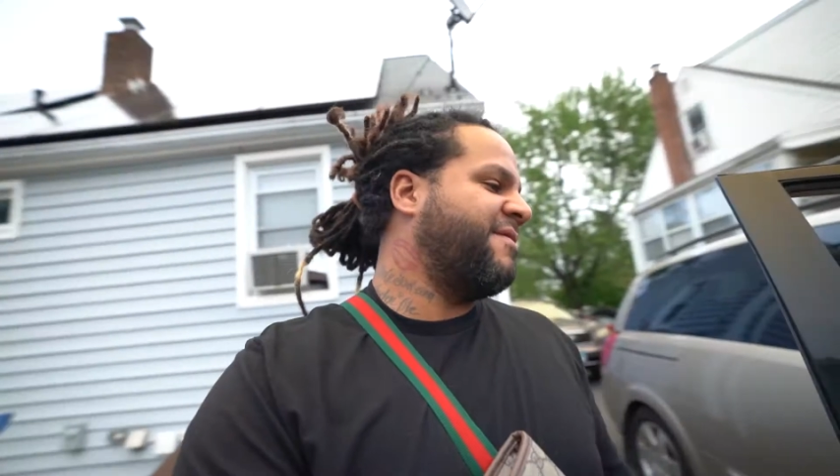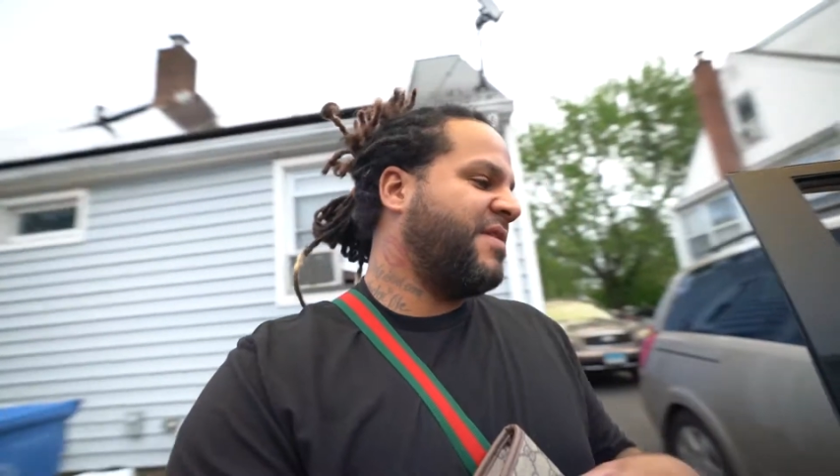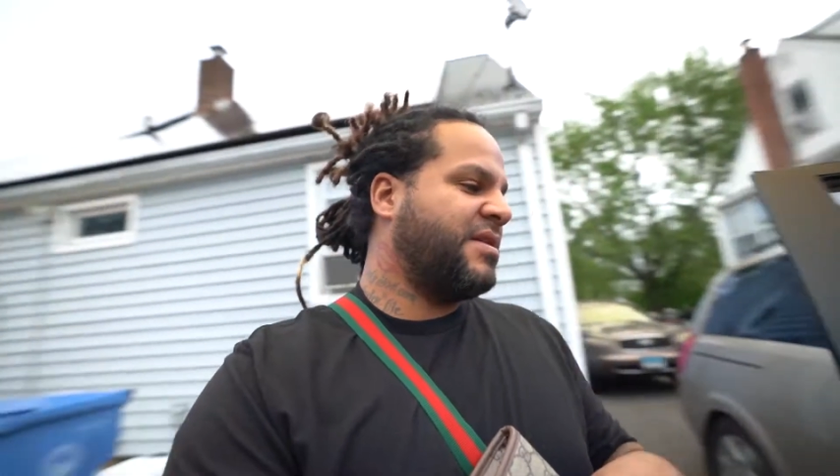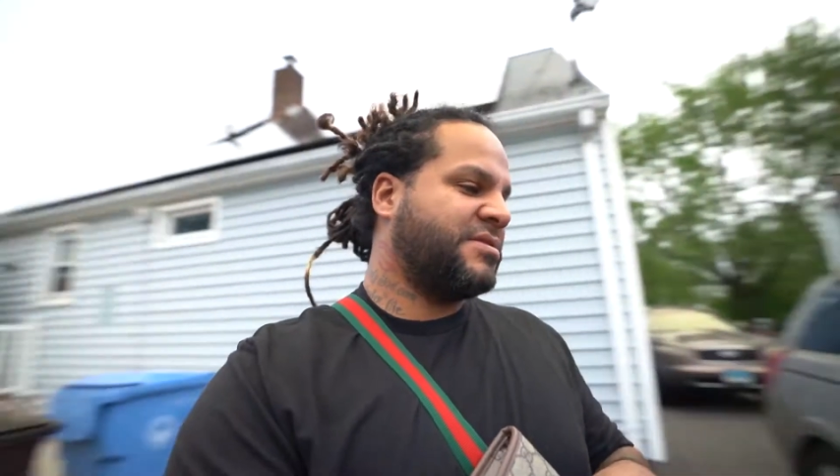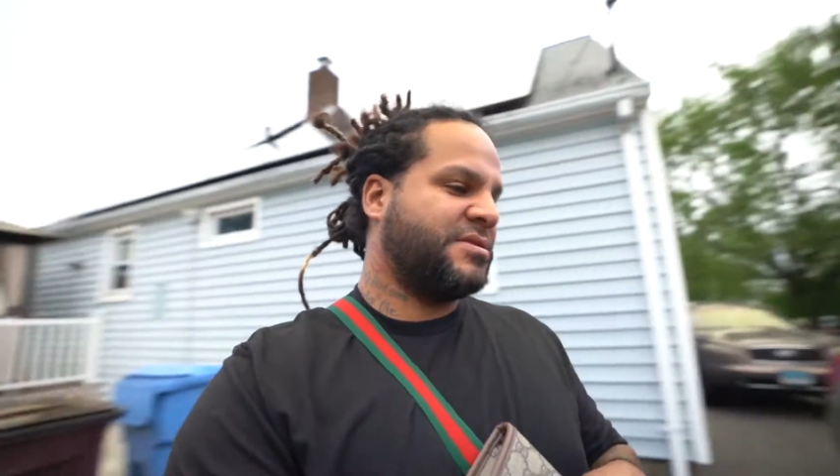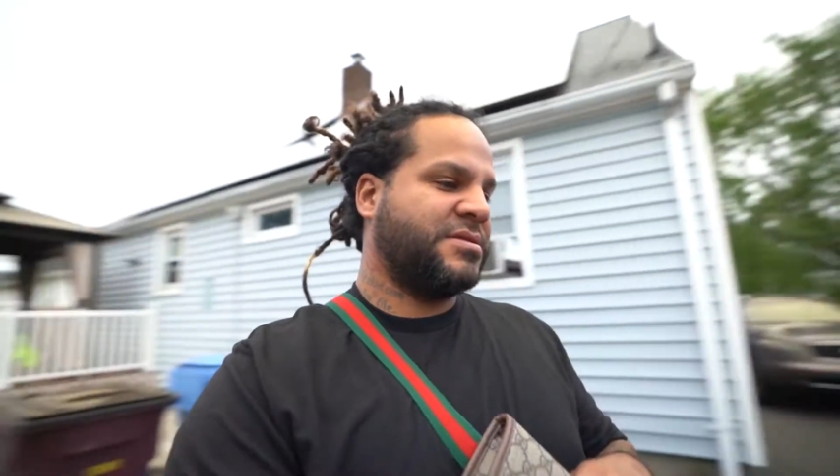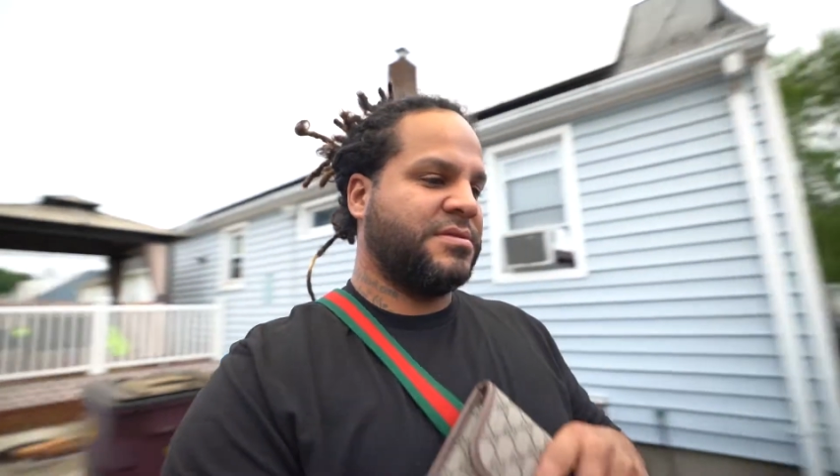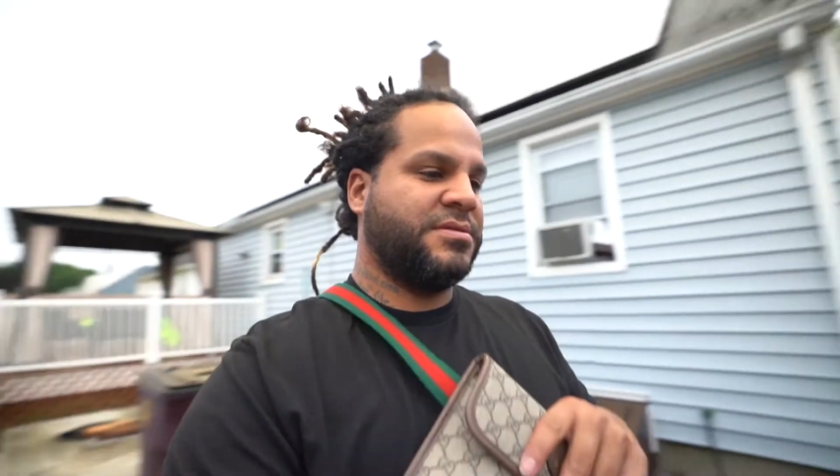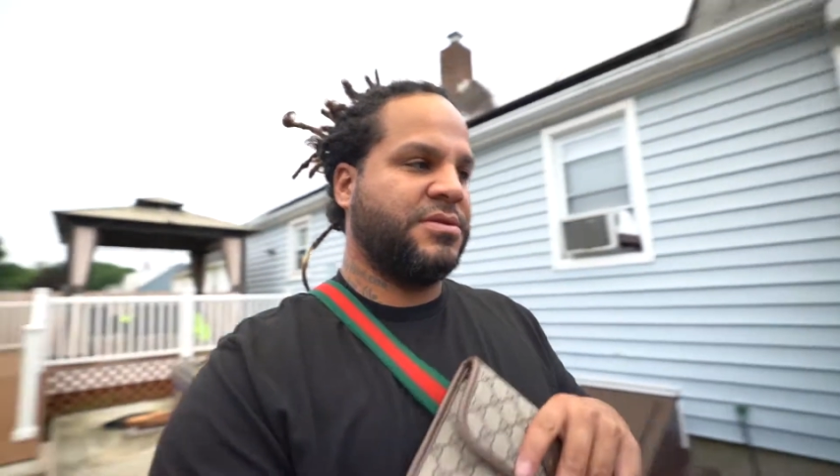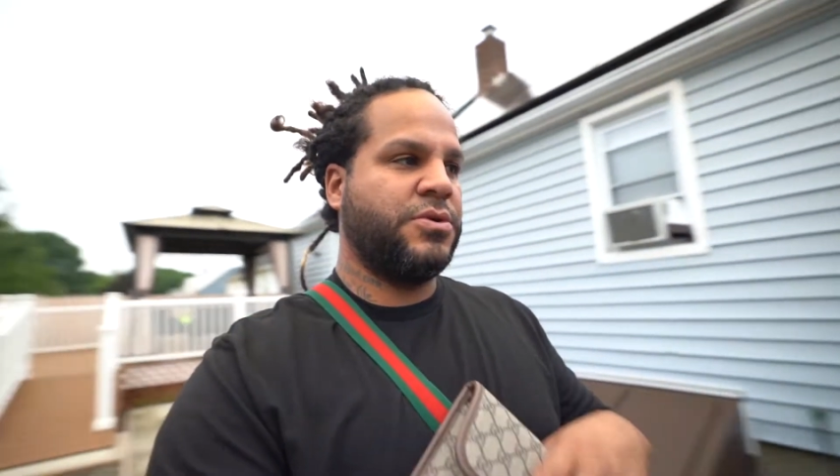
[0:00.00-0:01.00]
vents.
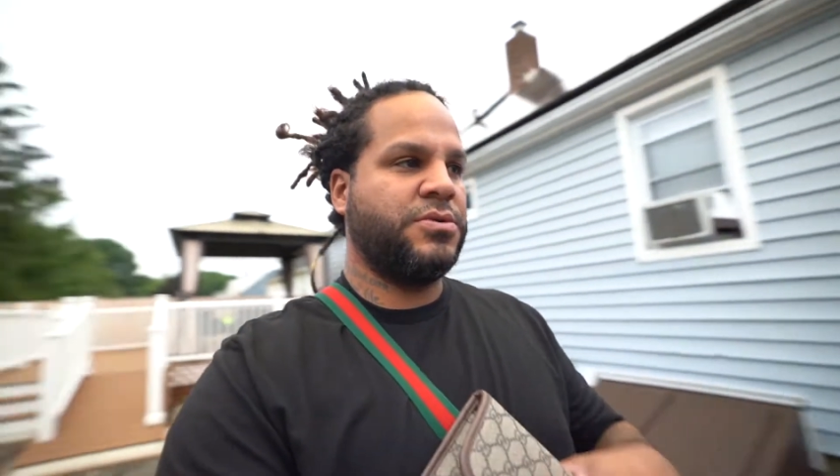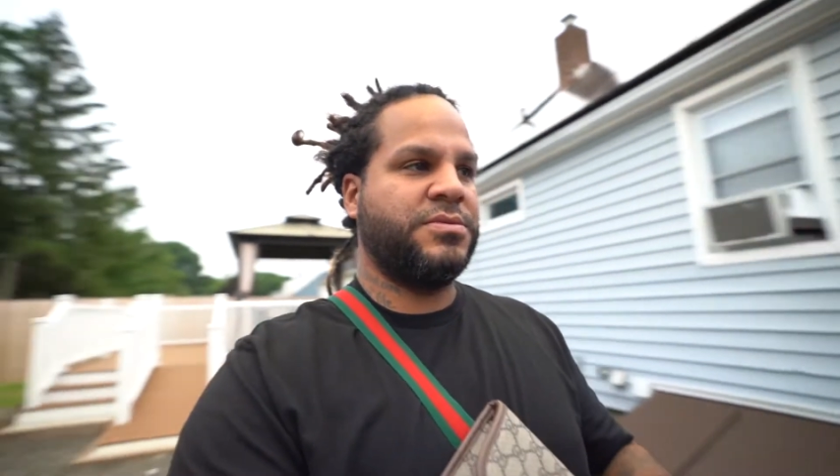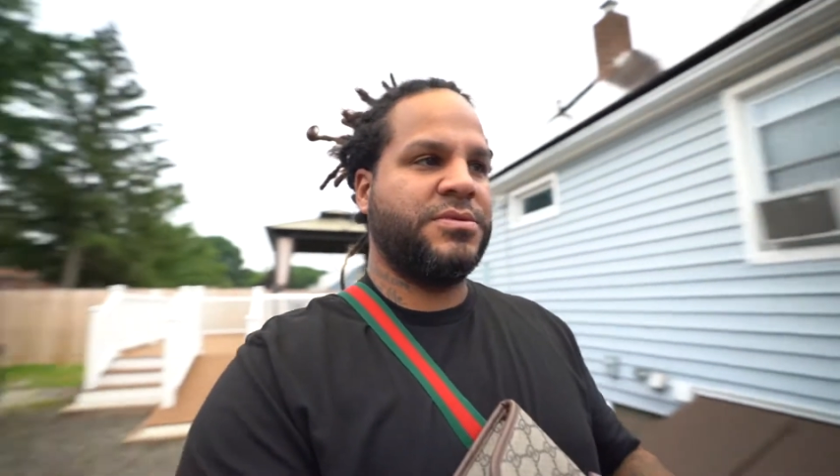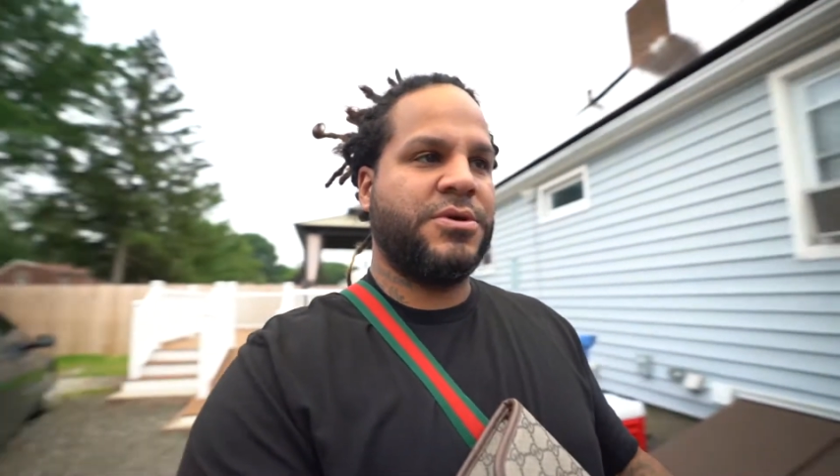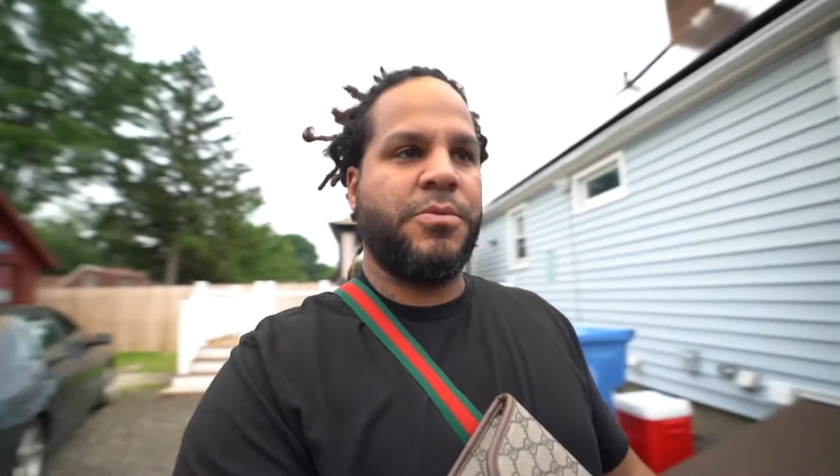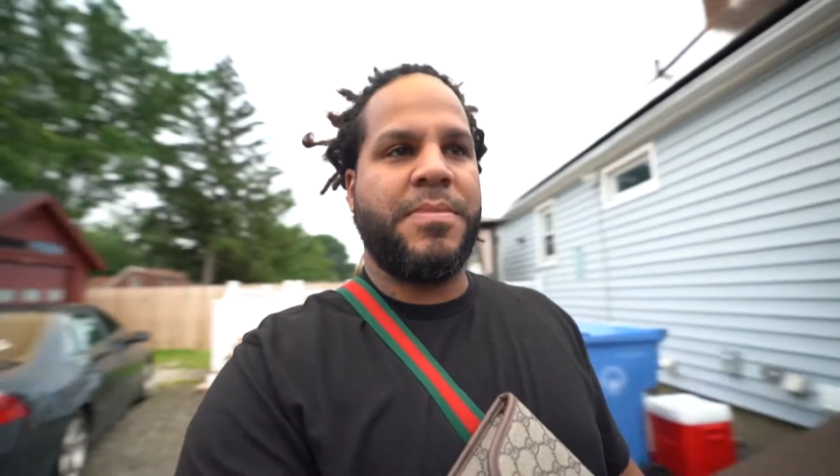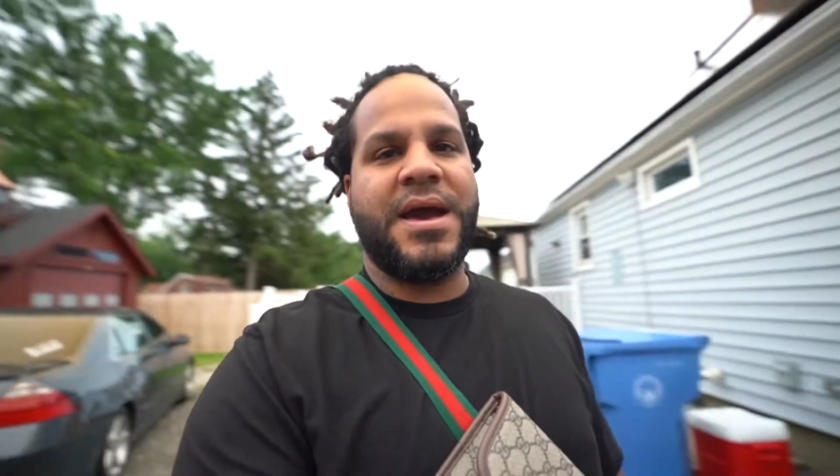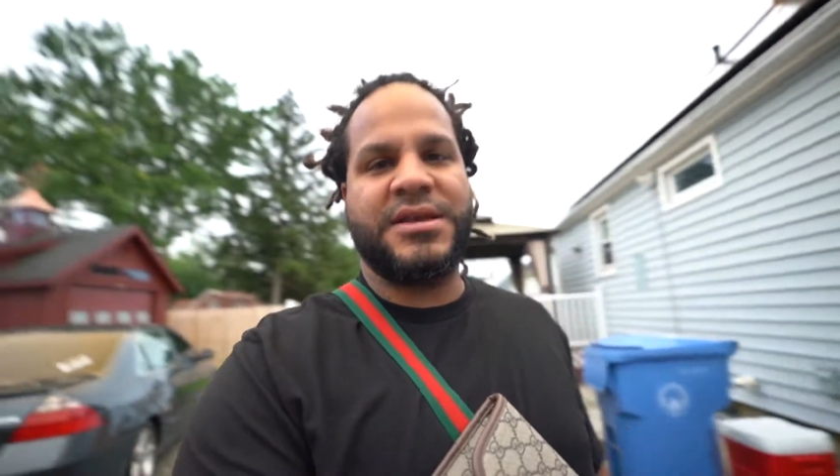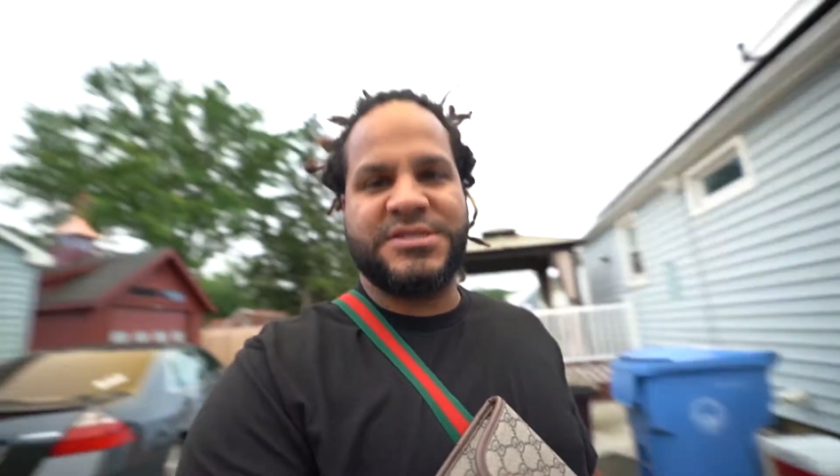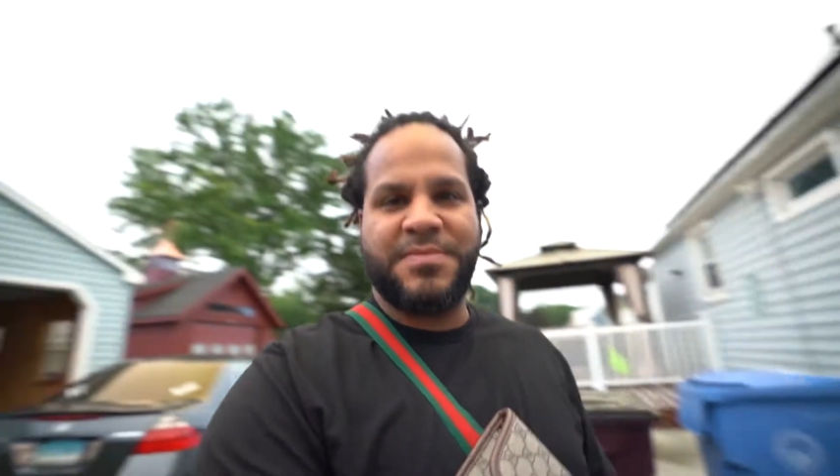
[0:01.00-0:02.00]
No, no
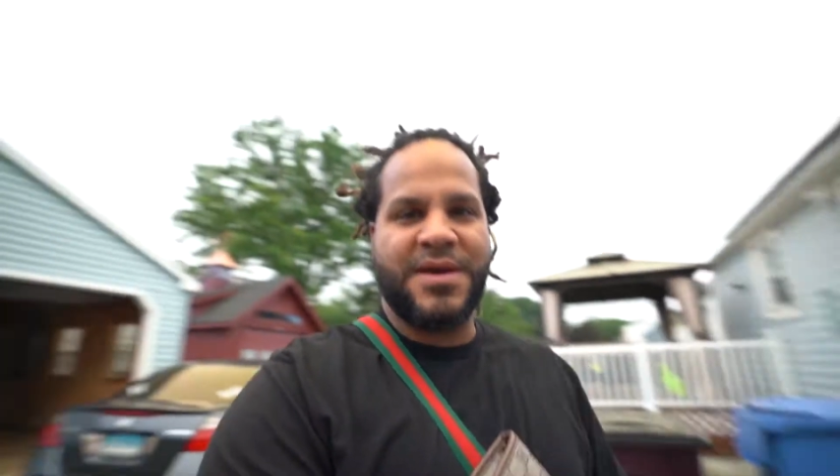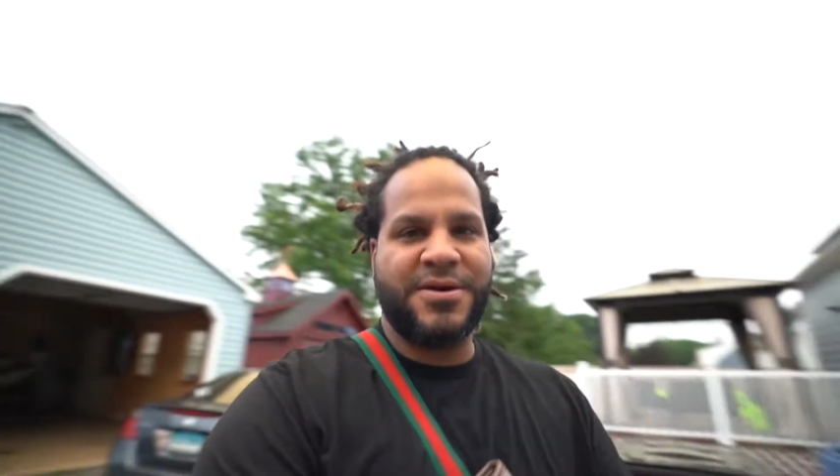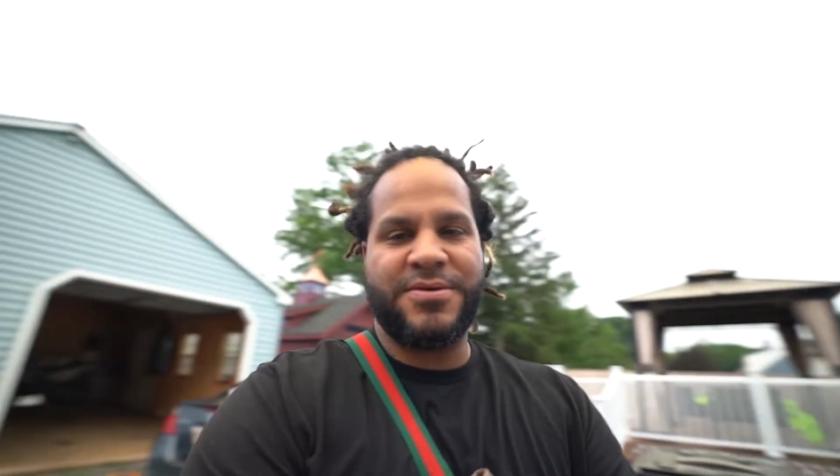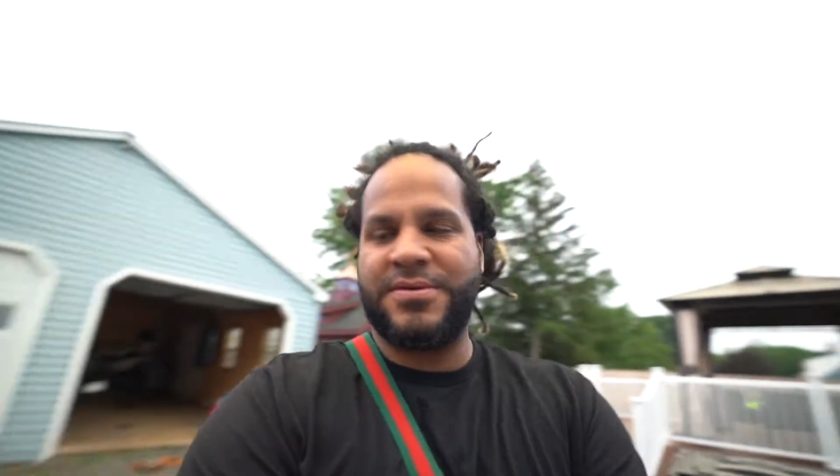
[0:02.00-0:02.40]
bad smell.